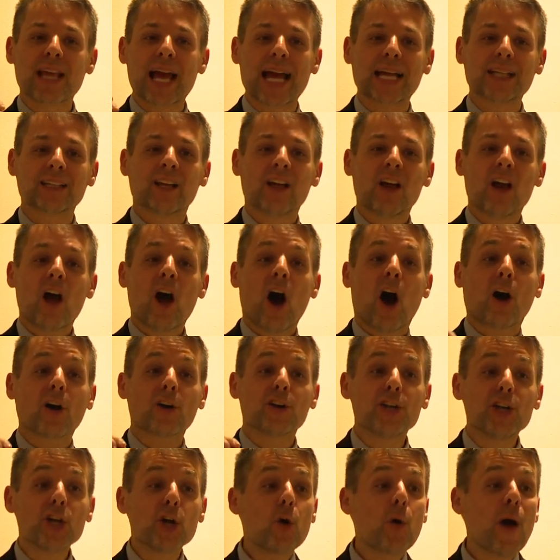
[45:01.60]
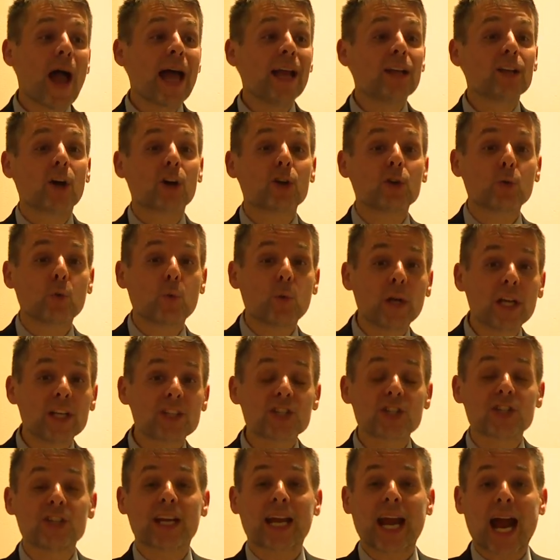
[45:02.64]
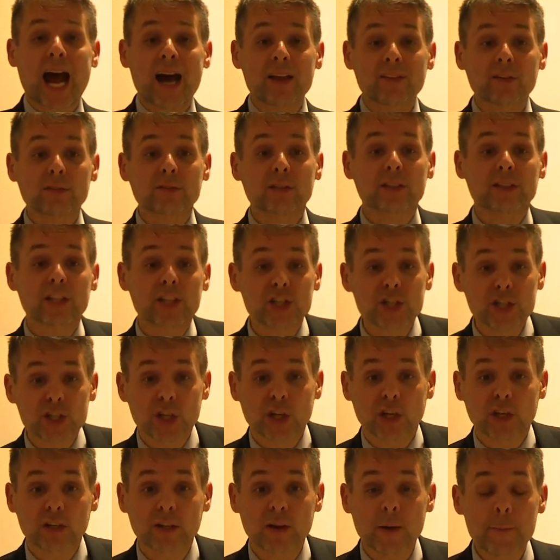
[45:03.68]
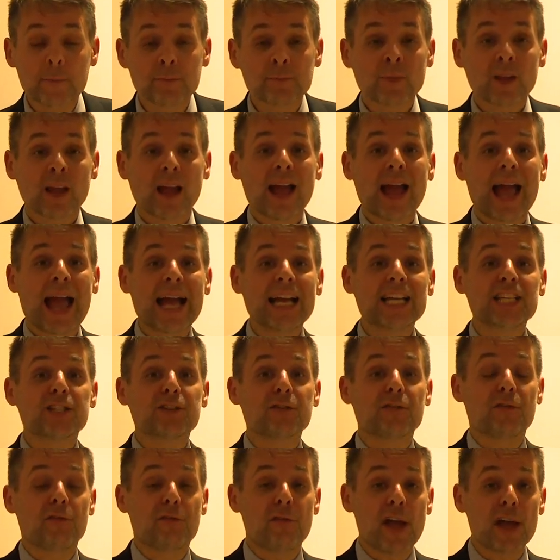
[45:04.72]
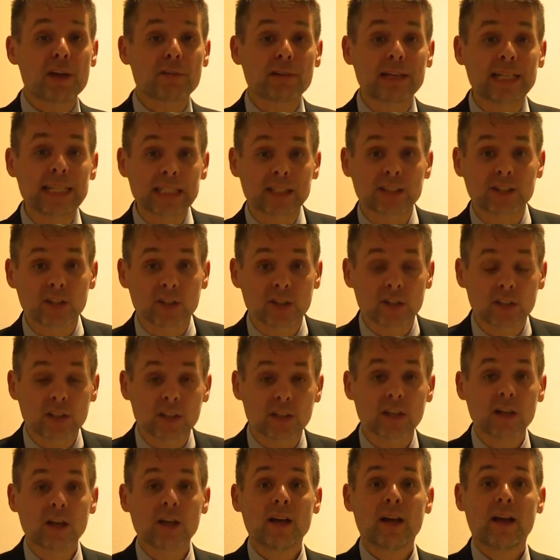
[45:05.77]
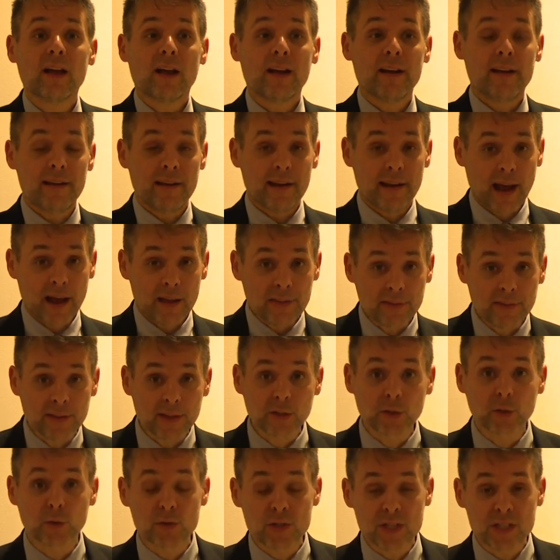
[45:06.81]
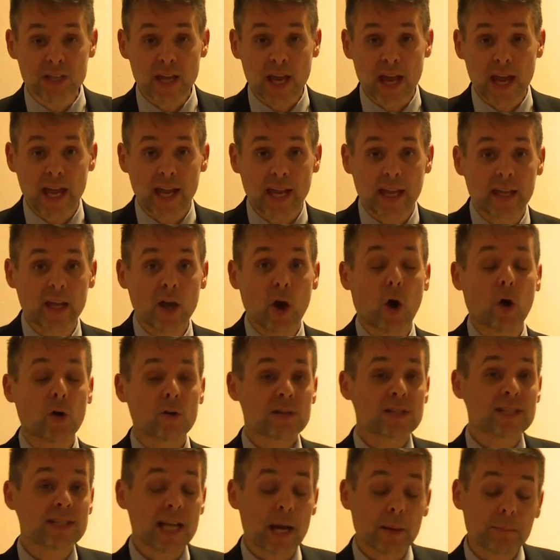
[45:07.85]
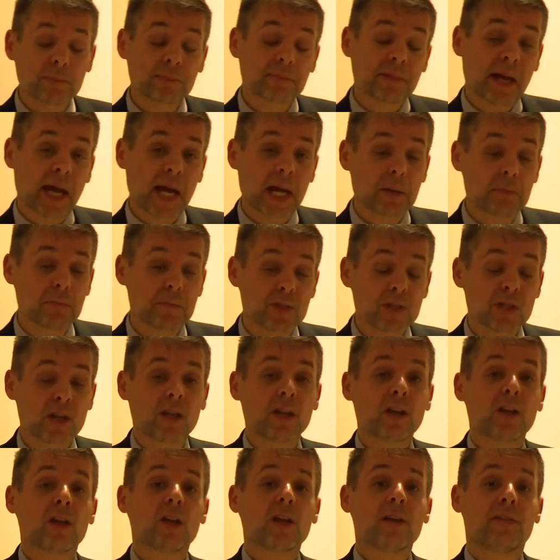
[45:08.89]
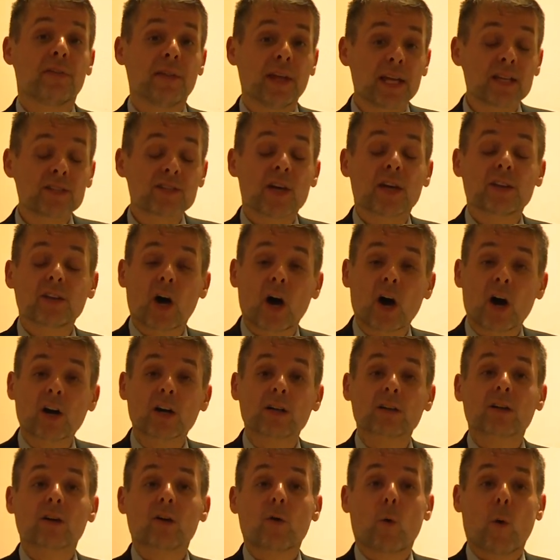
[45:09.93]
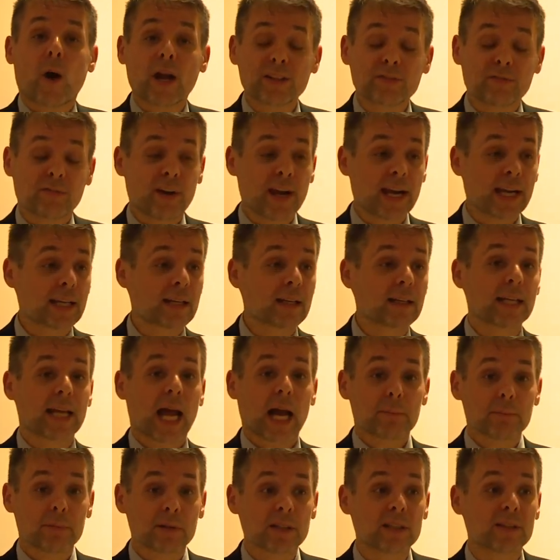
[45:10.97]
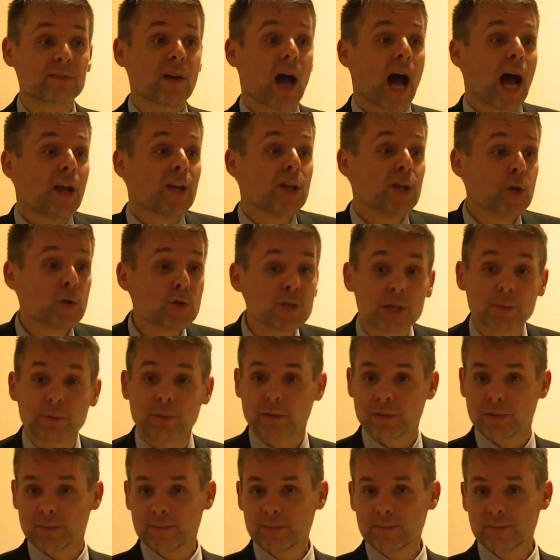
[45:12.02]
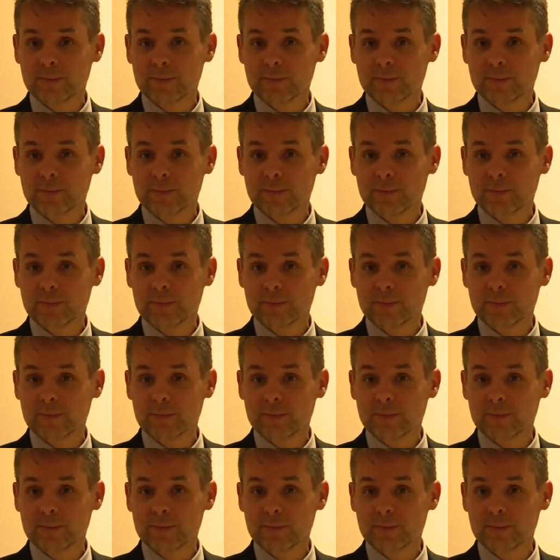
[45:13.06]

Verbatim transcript: that are new and on which the Catholic tradition has very little, nothing to say, or sometimes things that are, quite frankly, I believe, unusable.